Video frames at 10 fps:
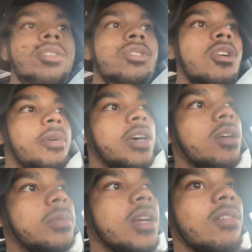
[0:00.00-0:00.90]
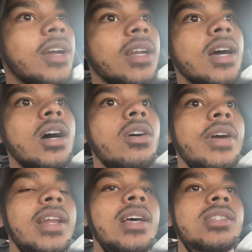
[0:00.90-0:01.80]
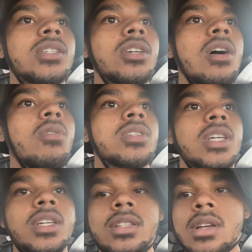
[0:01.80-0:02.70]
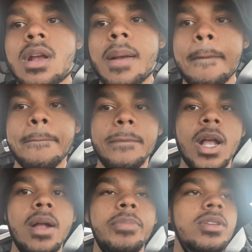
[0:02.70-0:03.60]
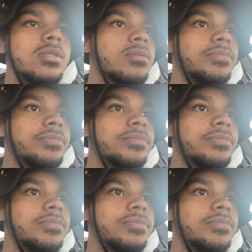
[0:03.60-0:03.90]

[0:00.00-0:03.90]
So I'm gonna head up there right now, and I'll see y'all once I get there. All right, peace.